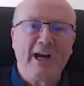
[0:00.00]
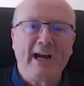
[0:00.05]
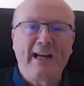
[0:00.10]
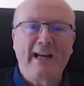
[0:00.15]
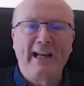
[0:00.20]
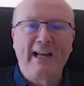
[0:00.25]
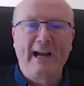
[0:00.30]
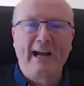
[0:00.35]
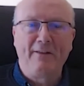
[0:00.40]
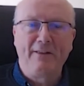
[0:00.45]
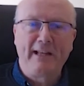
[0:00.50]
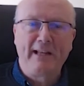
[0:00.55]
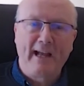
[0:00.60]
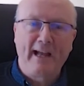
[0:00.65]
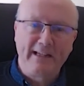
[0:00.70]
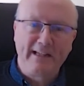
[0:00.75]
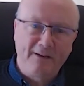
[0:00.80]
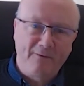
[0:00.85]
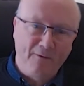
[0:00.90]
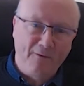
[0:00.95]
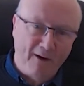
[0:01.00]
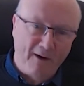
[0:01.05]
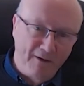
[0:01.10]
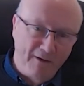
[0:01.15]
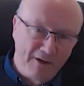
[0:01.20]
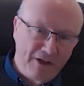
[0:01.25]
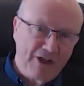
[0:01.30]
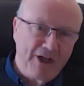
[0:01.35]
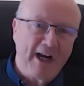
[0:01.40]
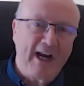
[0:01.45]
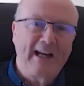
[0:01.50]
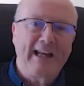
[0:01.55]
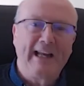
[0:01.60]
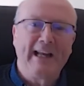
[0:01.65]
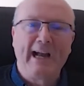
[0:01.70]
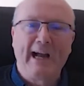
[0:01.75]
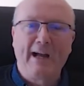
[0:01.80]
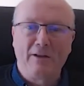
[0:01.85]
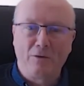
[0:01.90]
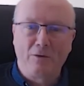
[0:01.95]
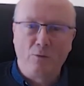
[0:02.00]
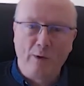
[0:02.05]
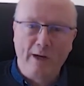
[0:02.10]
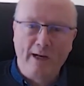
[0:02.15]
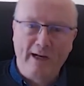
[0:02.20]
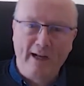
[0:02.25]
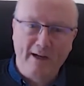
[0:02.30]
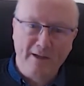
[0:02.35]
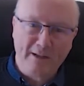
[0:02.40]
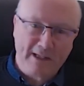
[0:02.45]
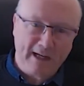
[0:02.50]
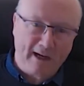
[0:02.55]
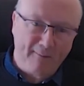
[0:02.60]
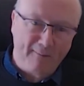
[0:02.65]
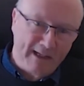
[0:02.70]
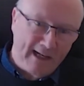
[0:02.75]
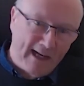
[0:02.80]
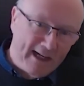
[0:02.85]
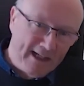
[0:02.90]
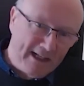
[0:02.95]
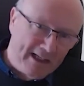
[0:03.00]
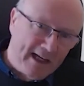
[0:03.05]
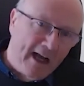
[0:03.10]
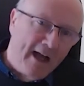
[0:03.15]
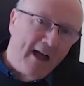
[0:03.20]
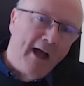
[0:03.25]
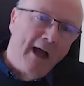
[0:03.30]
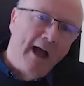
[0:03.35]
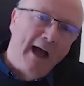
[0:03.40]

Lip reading: checking out the antivirus, checking out the Windows updates,